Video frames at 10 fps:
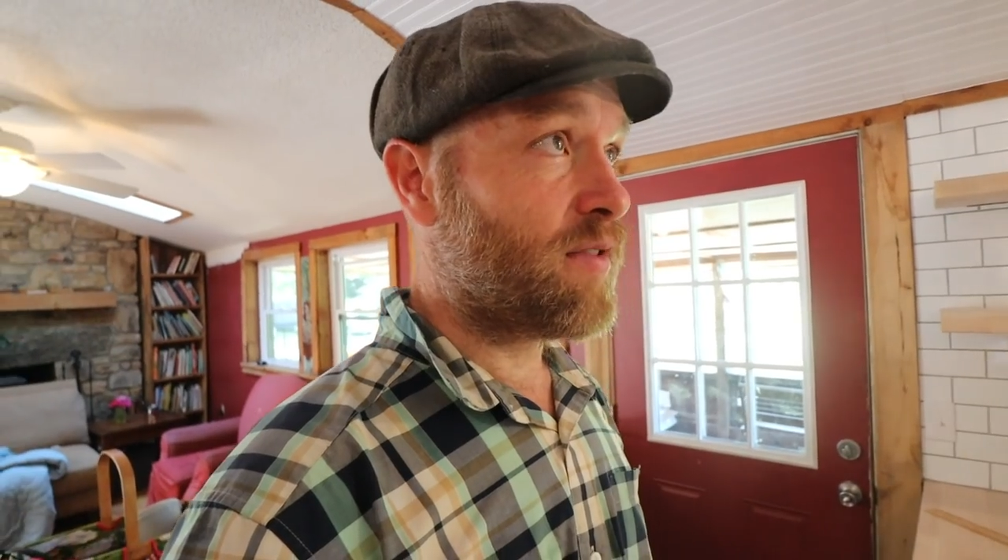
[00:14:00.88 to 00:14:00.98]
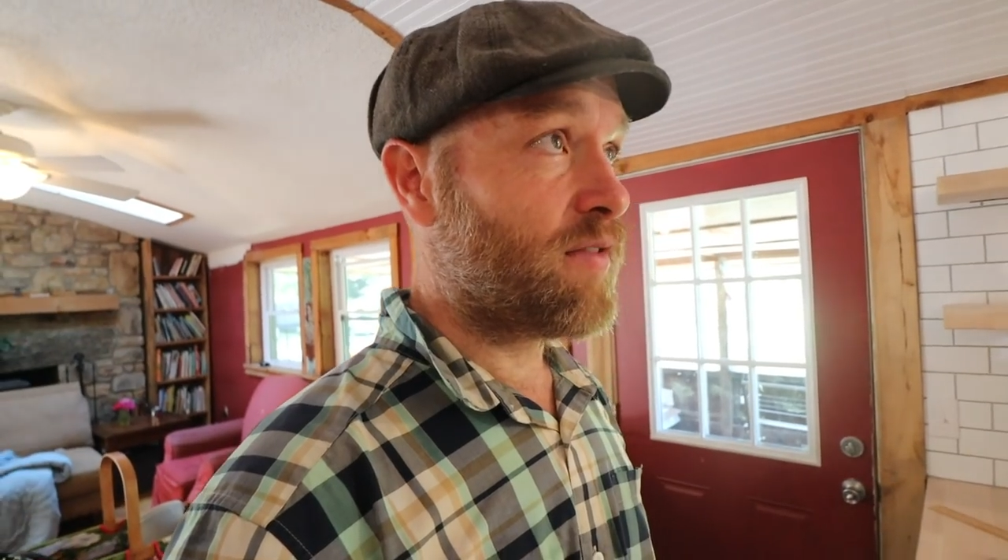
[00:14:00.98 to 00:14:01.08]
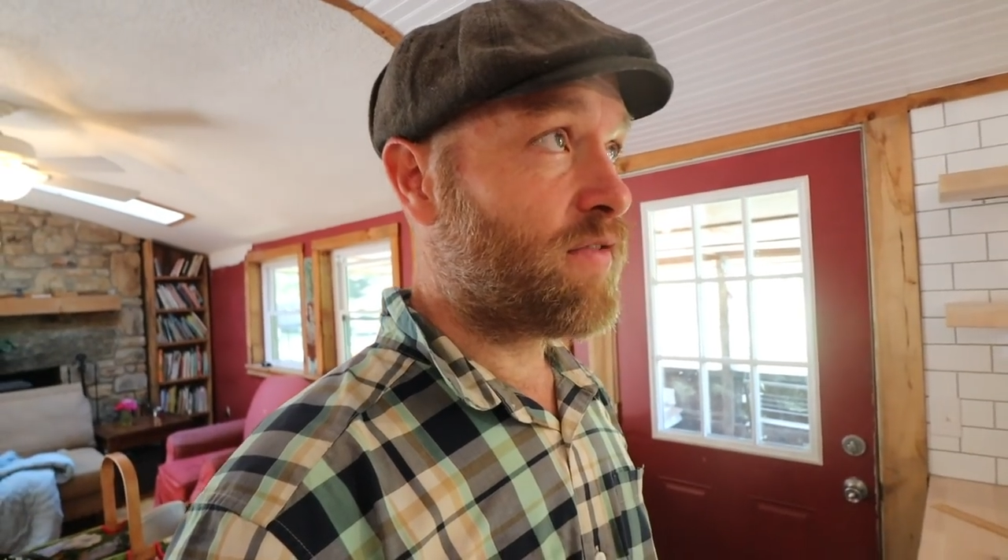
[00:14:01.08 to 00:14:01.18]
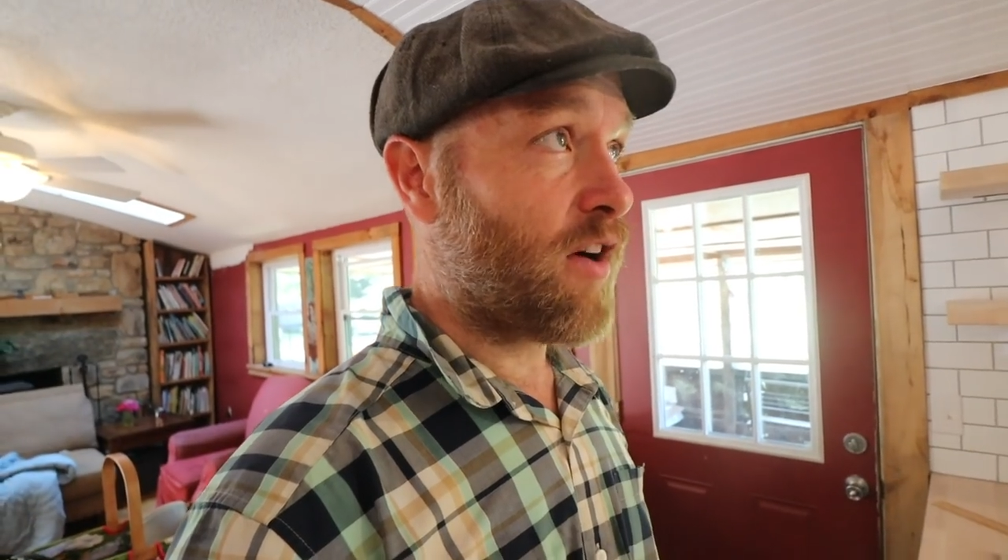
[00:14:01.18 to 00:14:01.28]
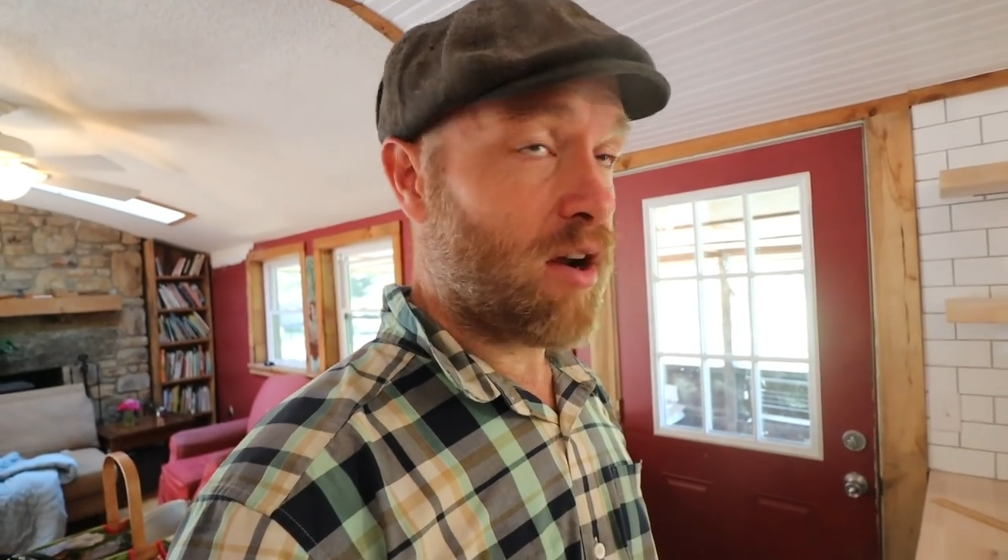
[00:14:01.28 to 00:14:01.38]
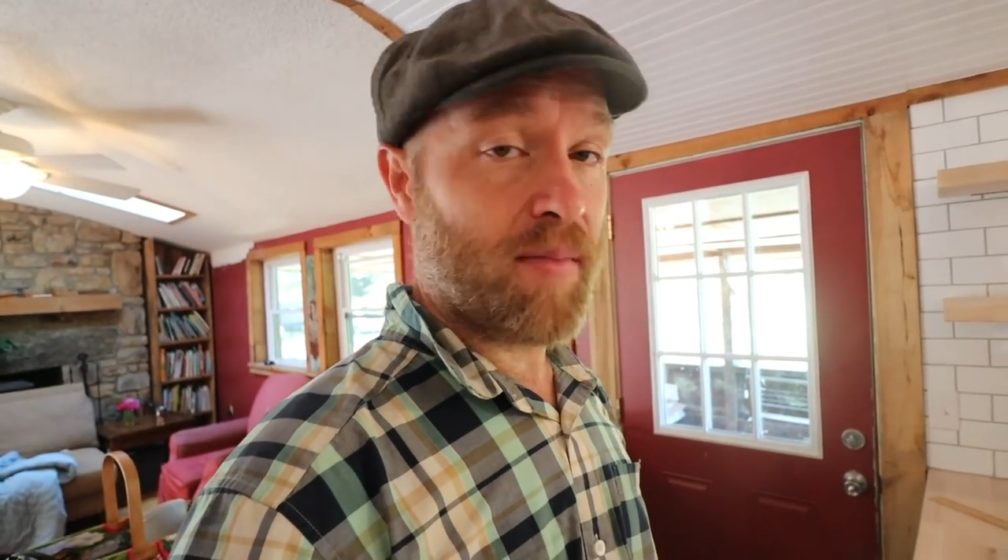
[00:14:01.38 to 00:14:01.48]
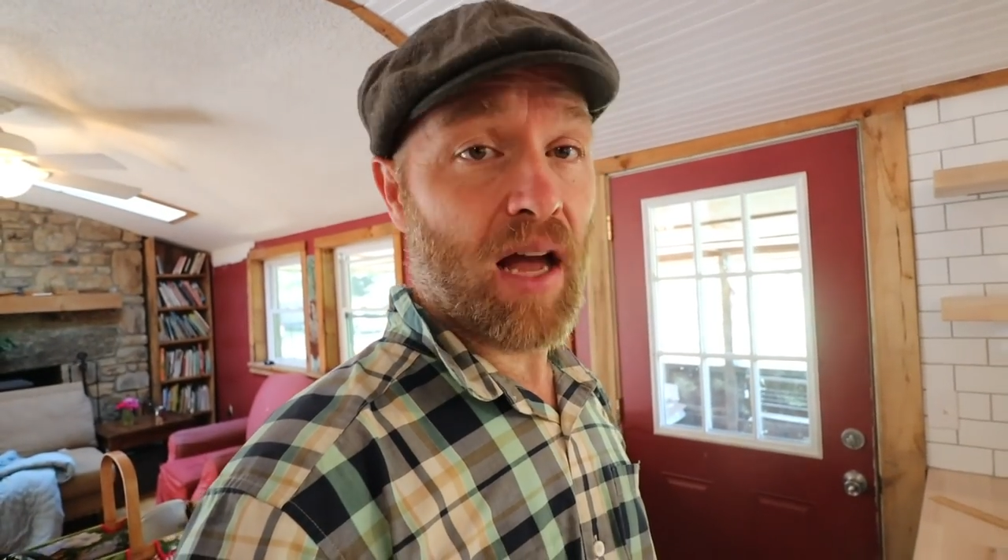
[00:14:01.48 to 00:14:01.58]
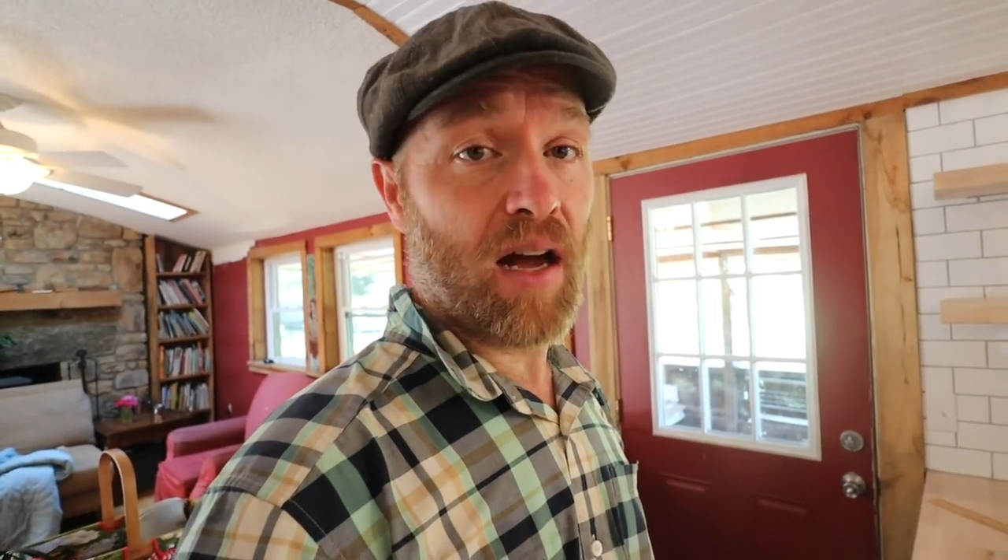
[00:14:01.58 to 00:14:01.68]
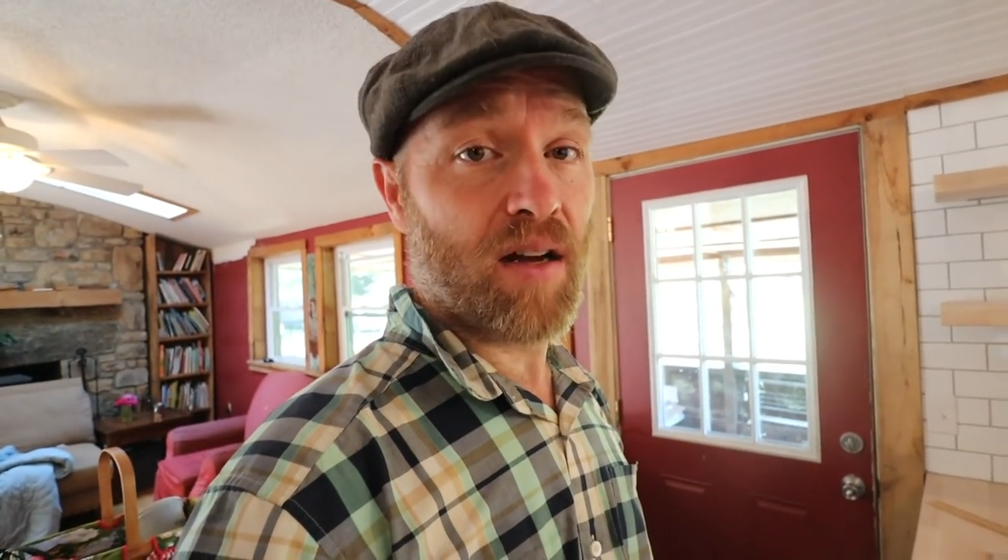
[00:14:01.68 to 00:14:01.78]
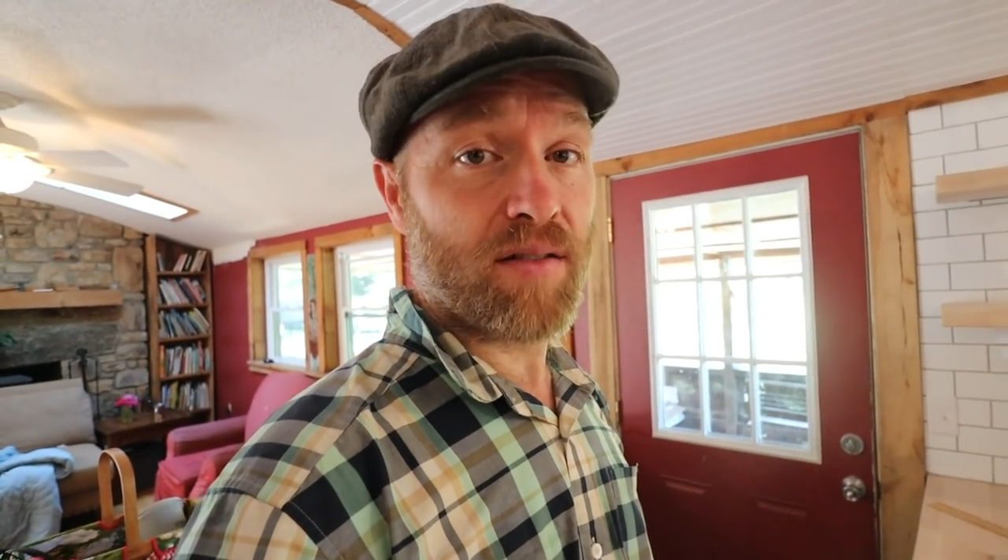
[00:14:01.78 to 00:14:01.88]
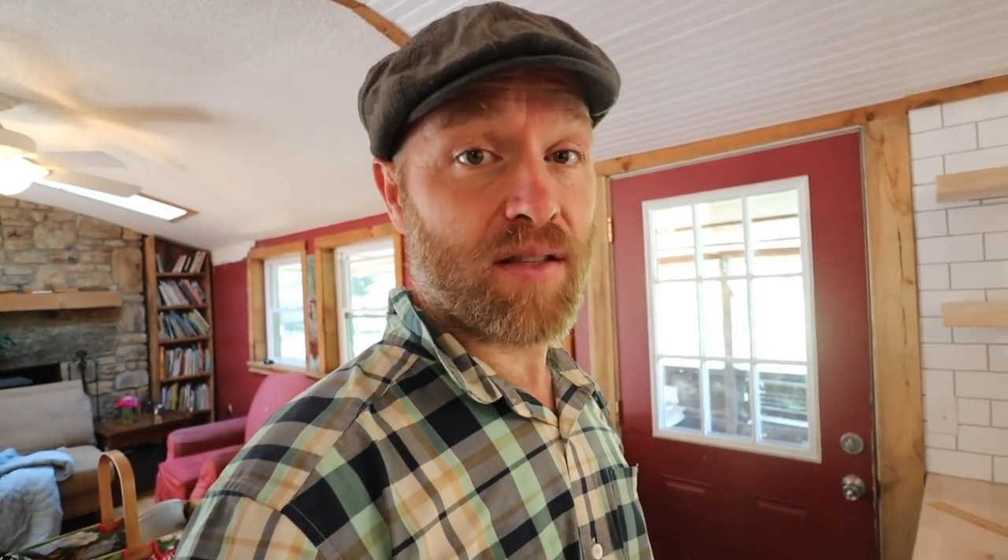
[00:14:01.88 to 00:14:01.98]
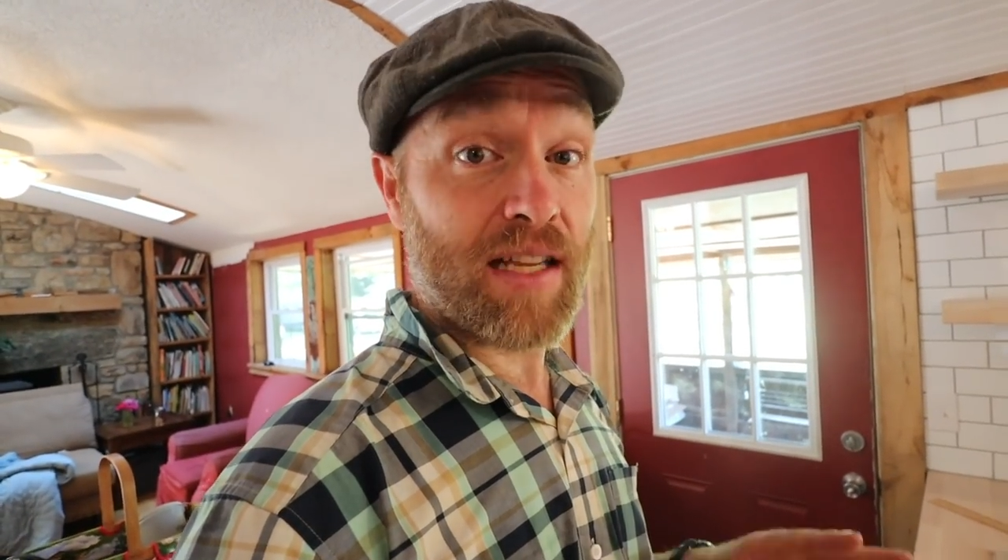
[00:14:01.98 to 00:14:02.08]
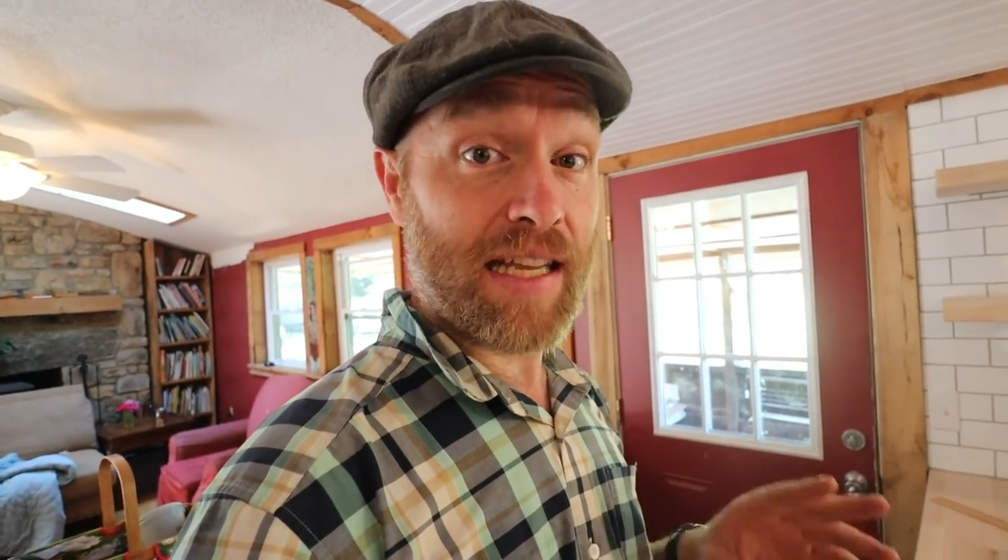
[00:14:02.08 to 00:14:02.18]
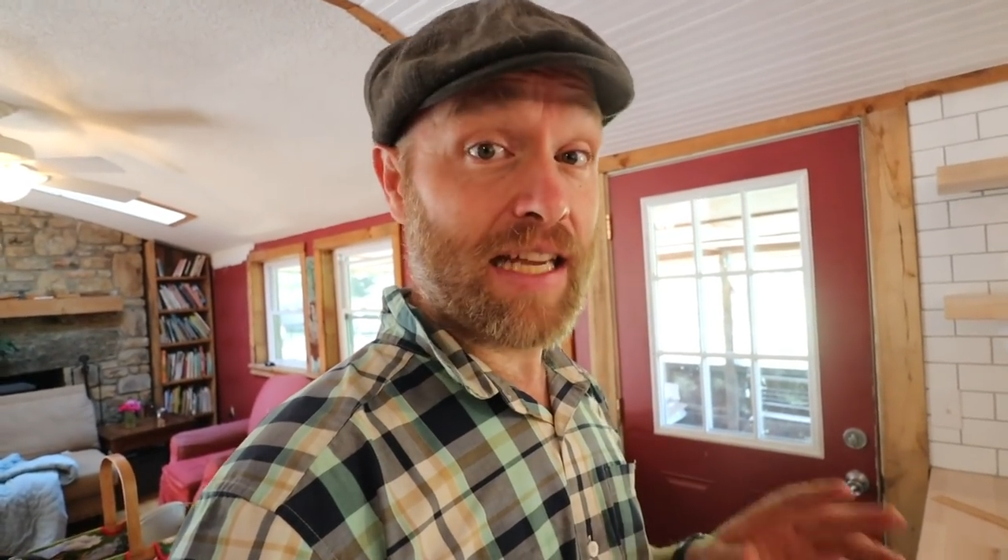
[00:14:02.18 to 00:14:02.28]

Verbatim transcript: Farmhouse